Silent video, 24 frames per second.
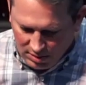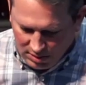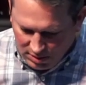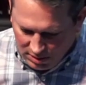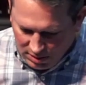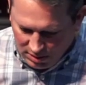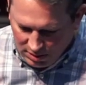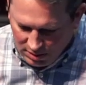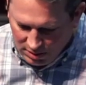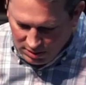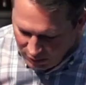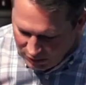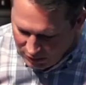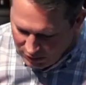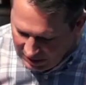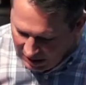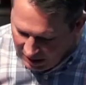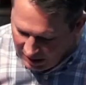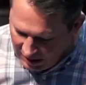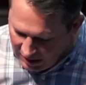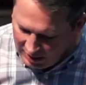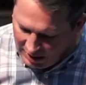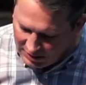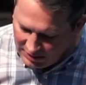Look at verse
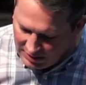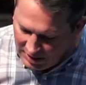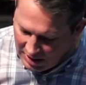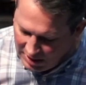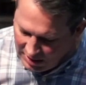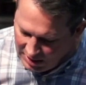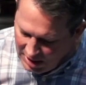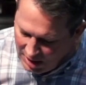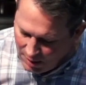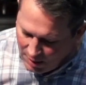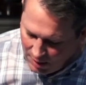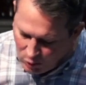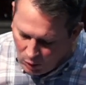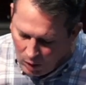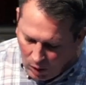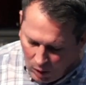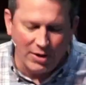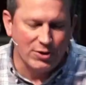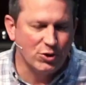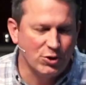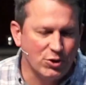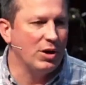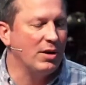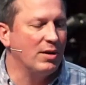9. As I kept
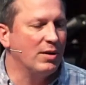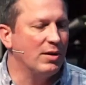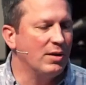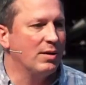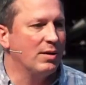watching,